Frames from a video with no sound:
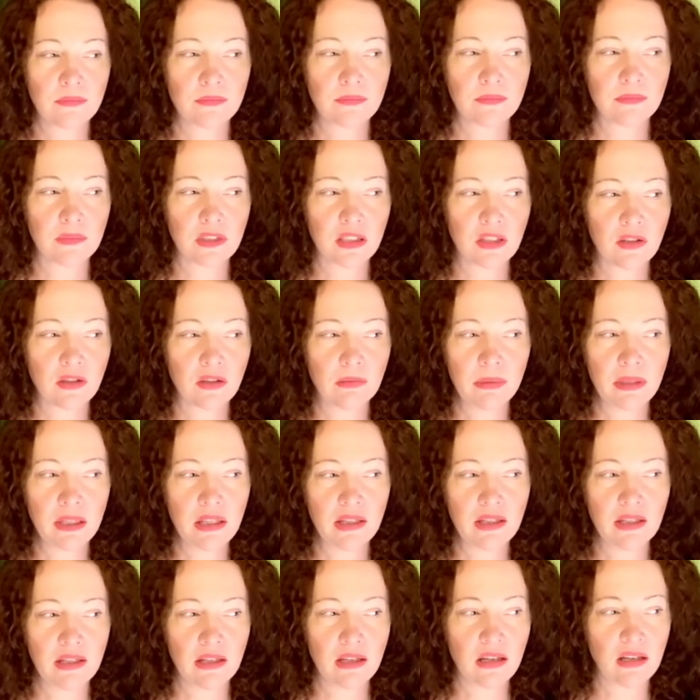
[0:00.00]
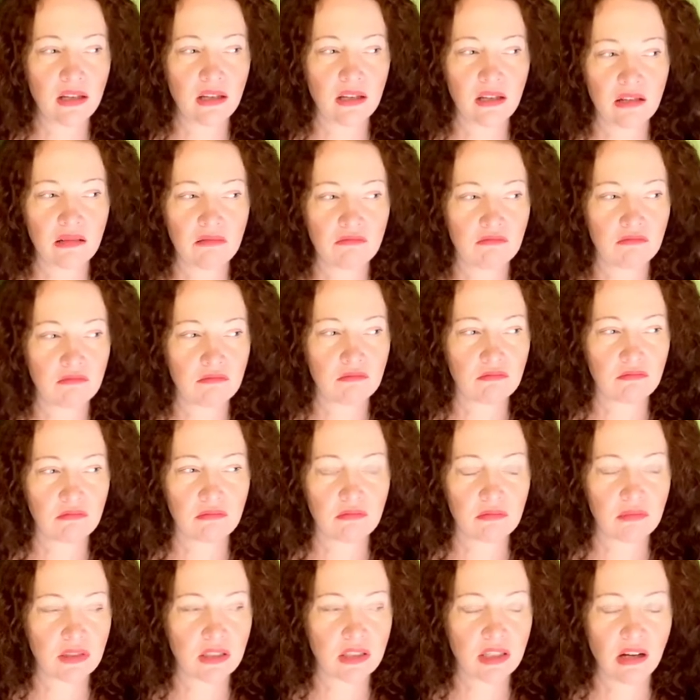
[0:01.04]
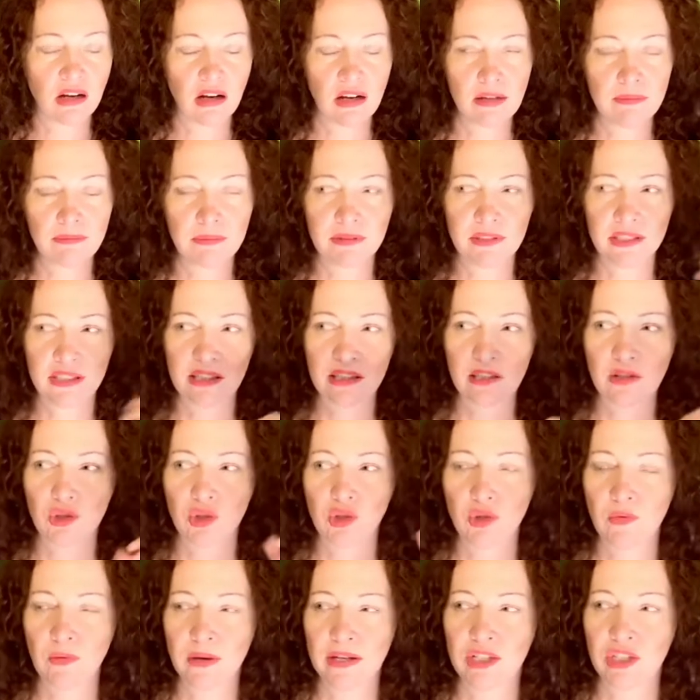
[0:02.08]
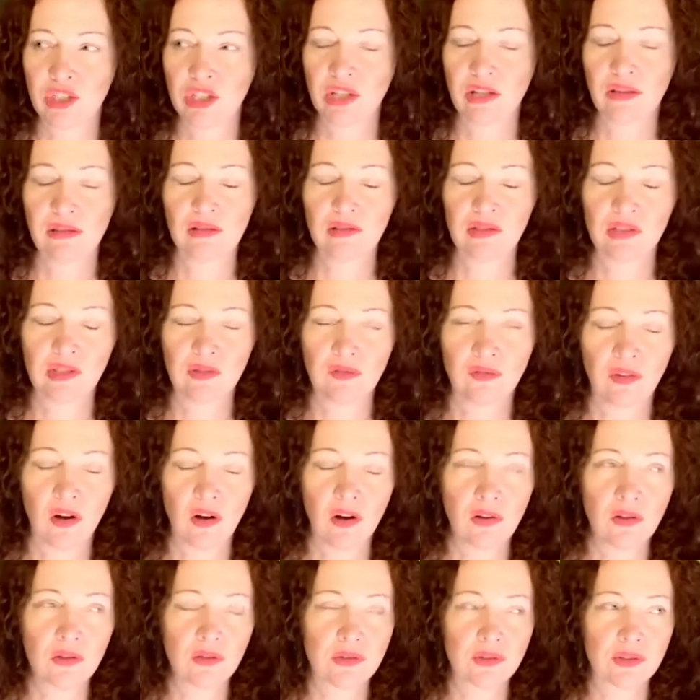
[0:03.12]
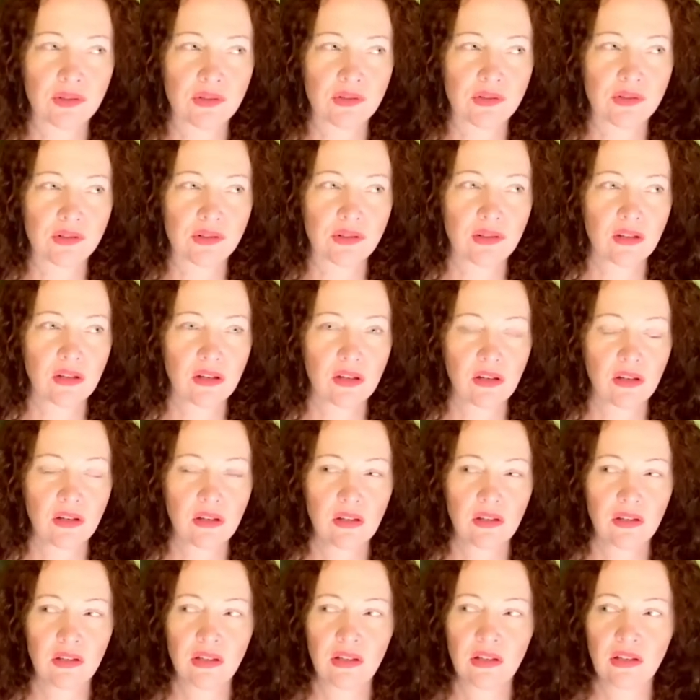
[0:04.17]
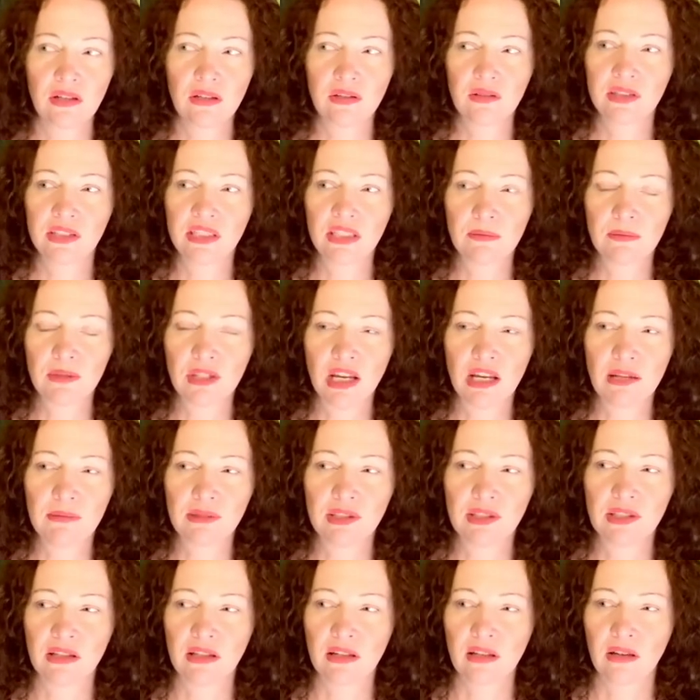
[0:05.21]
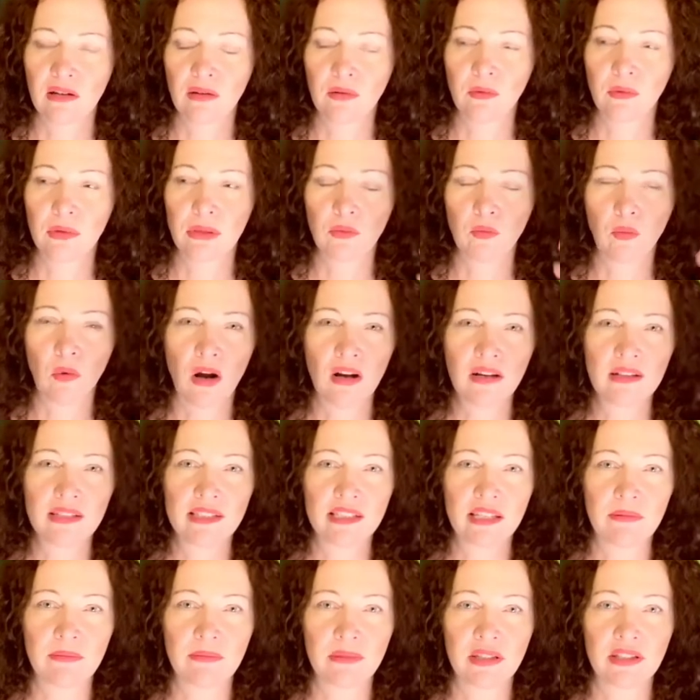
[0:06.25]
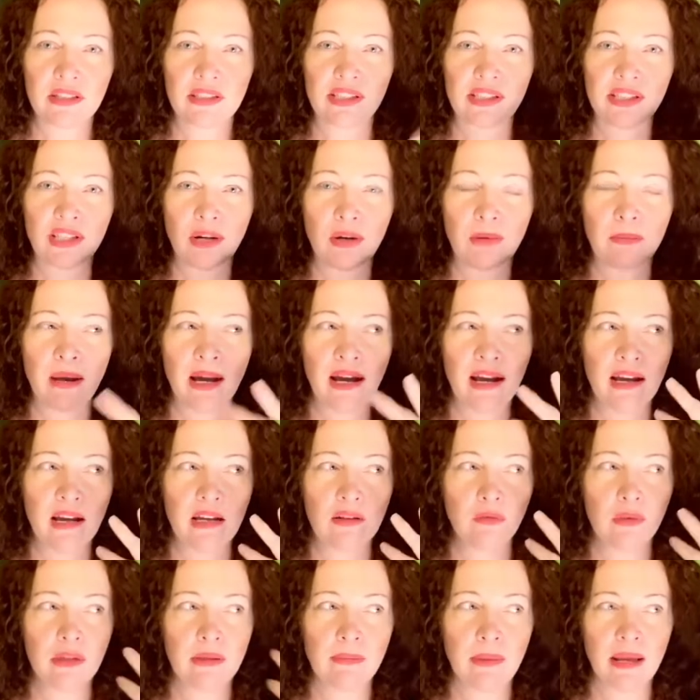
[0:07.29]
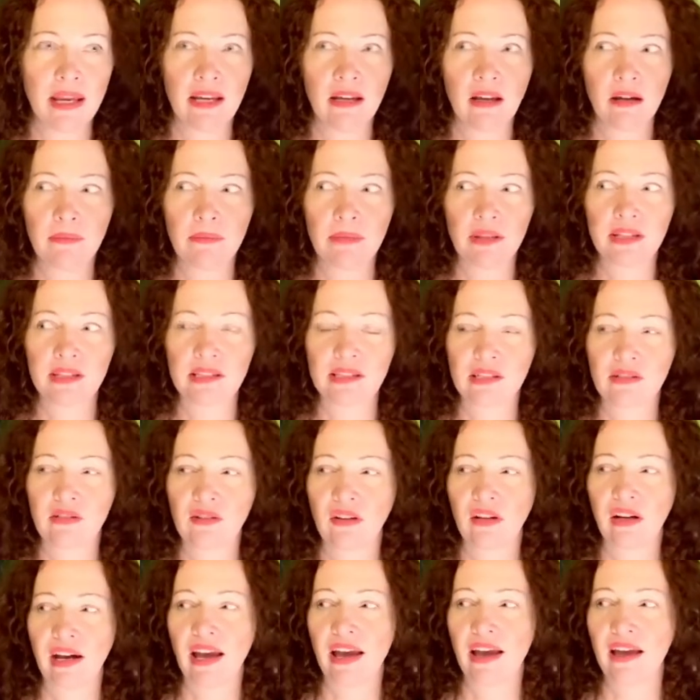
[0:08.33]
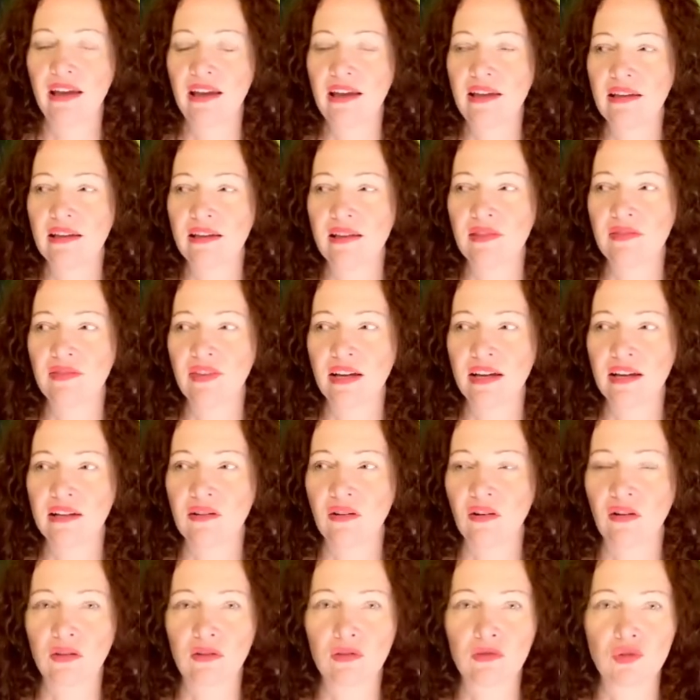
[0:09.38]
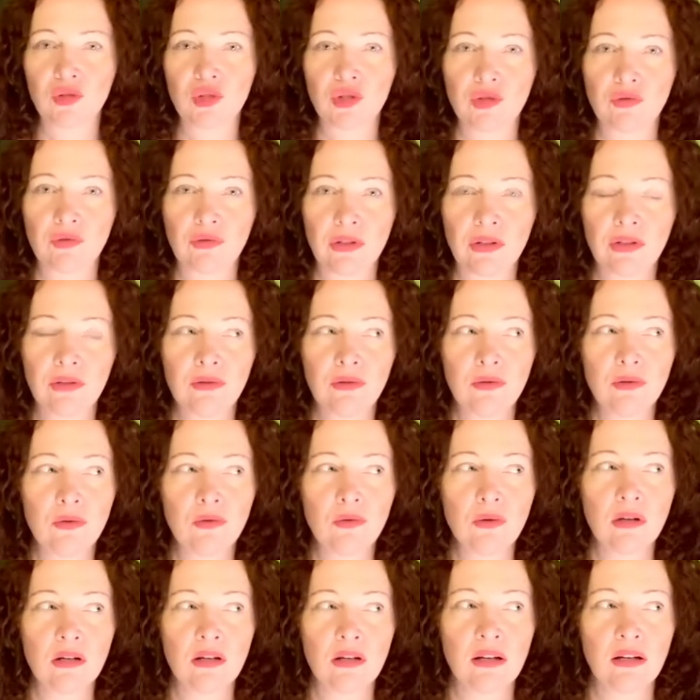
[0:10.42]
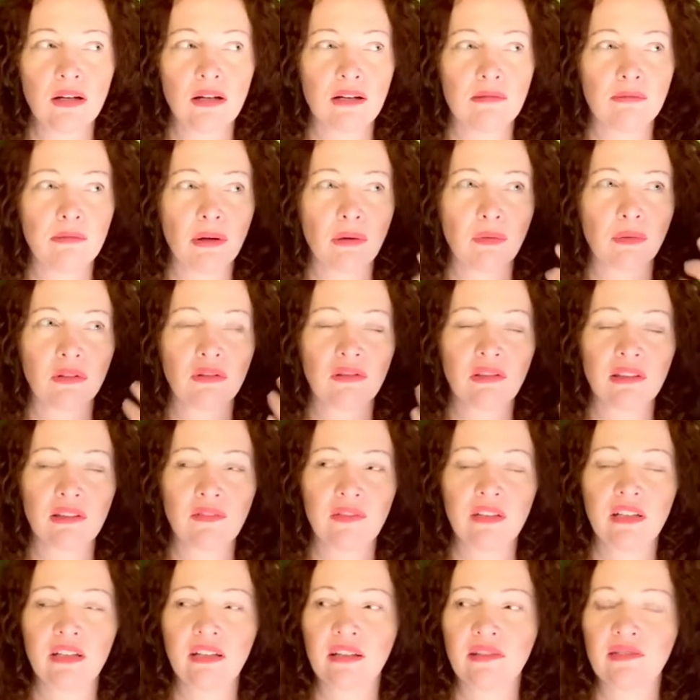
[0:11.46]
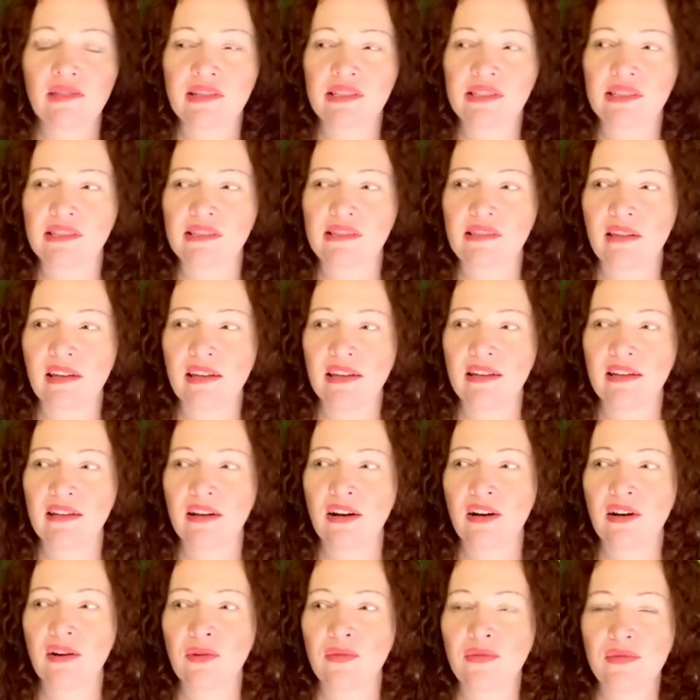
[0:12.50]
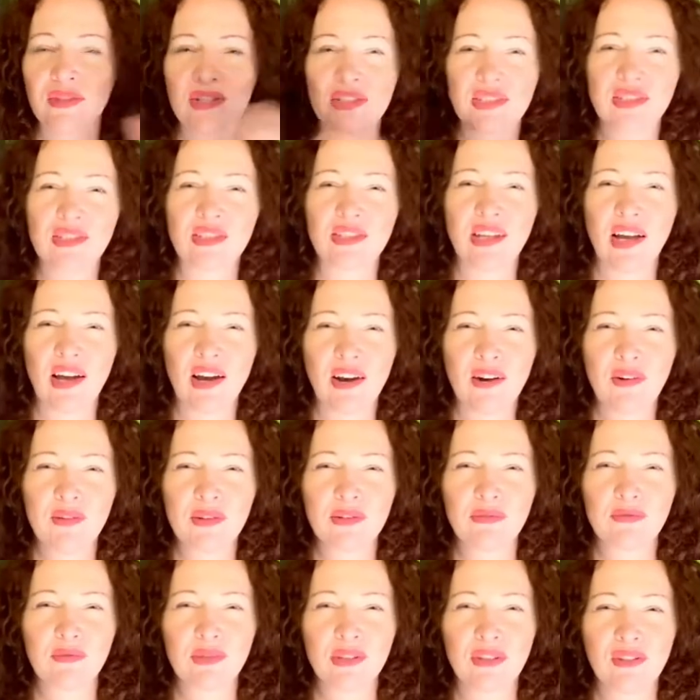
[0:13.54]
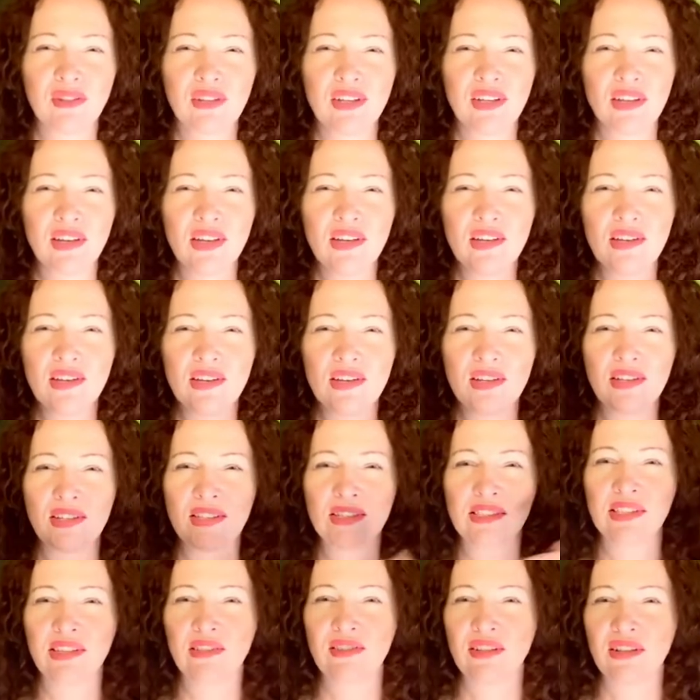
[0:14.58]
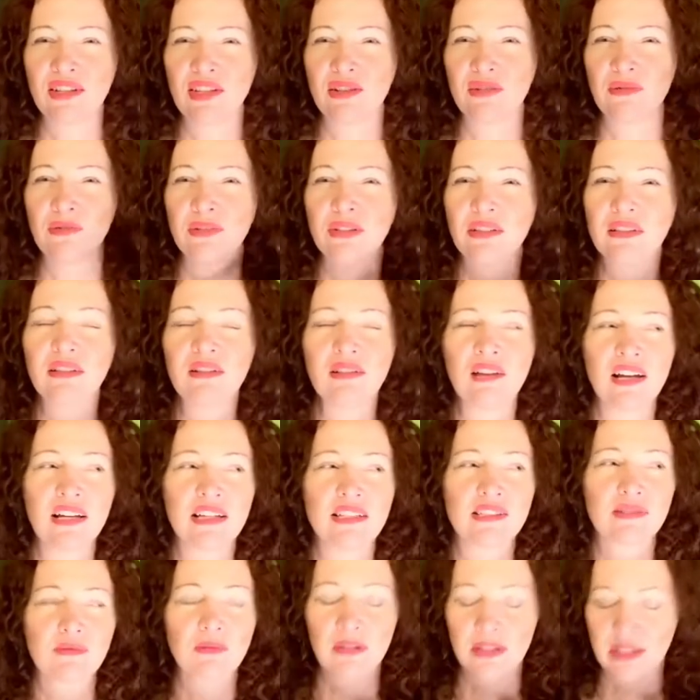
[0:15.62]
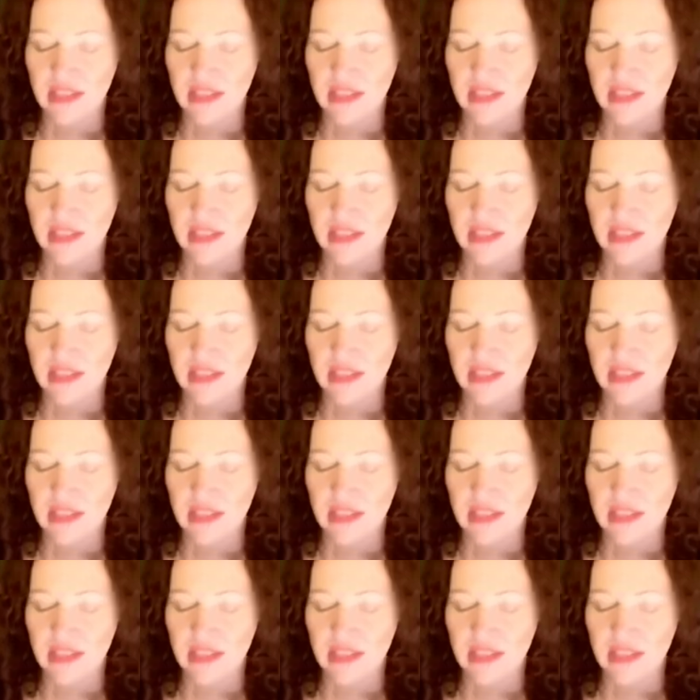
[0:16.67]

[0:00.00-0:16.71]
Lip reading: it could be any type of situation that's false. You know, sometimes we want something so bad, we make up things in our head that aren't true, but we're living in this like, oh, this is how it really is. And then you realize one